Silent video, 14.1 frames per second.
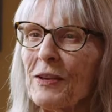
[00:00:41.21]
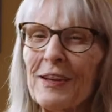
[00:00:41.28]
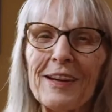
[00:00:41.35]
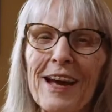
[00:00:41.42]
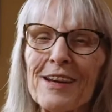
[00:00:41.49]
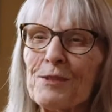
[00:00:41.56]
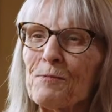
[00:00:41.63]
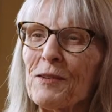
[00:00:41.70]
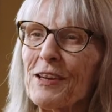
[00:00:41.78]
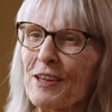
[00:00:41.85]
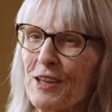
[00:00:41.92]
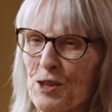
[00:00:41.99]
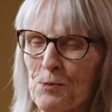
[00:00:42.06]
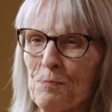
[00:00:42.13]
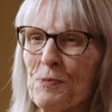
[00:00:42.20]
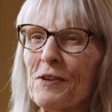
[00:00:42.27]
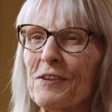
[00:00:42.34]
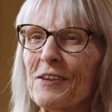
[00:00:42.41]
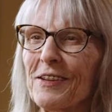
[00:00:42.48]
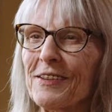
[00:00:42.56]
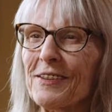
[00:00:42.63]
but it has been an
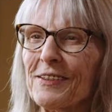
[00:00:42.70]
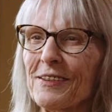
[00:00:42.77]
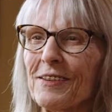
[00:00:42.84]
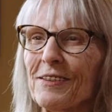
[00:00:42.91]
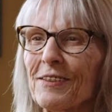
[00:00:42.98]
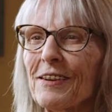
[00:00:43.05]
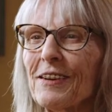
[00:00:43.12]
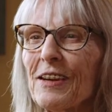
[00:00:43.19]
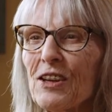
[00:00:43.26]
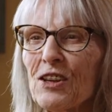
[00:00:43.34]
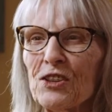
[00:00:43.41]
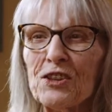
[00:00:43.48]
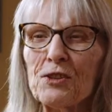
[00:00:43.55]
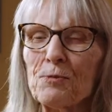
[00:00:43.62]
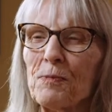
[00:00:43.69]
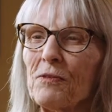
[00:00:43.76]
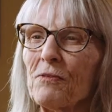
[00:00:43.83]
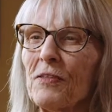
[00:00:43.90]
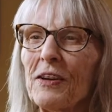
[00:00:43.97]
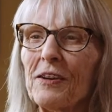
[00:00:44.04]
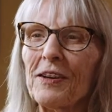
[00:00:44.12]
experience, and she's
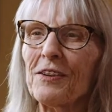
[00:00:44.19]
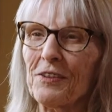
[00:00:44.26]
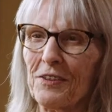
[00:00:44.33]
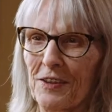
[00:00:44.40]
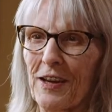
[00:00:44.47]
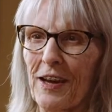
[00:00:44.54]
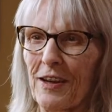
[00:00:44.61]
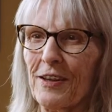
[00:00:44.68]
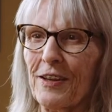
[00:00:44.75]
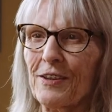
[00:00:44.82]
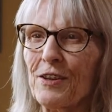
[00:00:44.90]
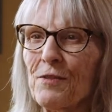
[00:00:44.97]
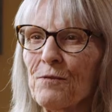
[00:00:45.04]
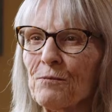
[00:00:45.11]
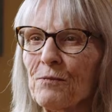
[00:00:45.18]
been very good at it.